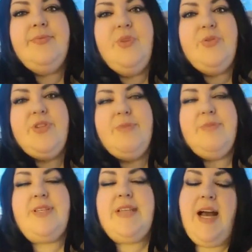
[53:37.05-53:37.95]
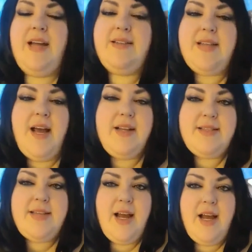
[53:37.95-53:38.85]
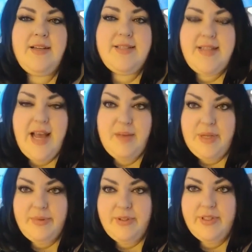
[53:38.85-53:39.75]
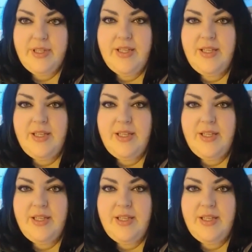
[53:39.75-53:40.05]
Those are some sad people.